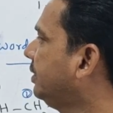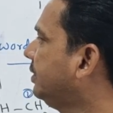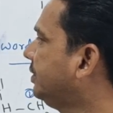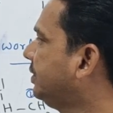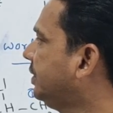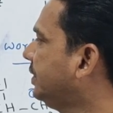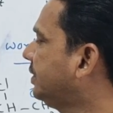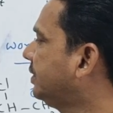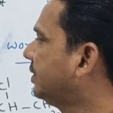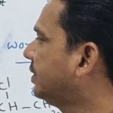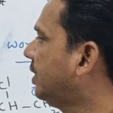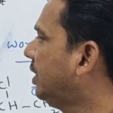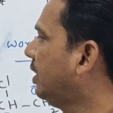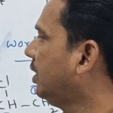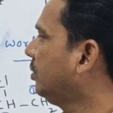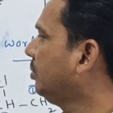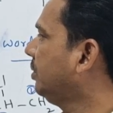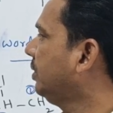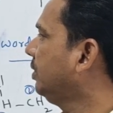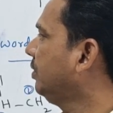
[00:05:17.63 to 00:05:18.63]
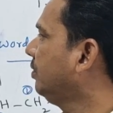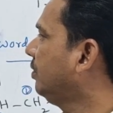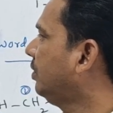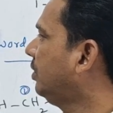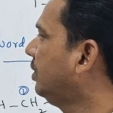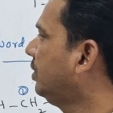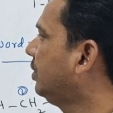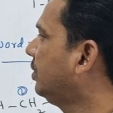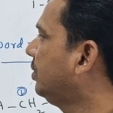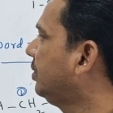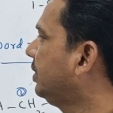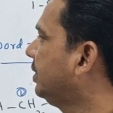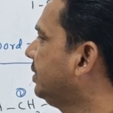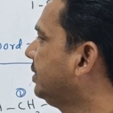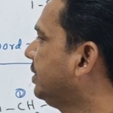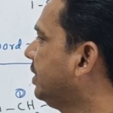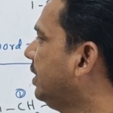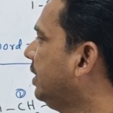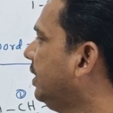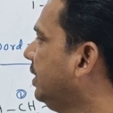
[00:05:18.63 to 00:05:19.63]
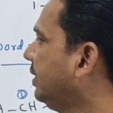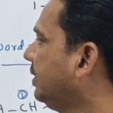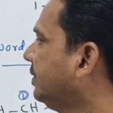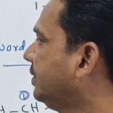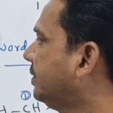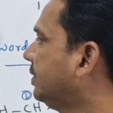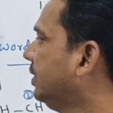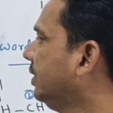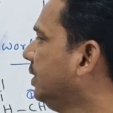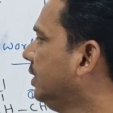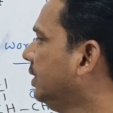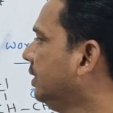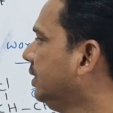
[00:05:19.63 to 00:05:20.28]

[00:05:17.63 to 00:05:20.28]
Six carbon, word root is the hex.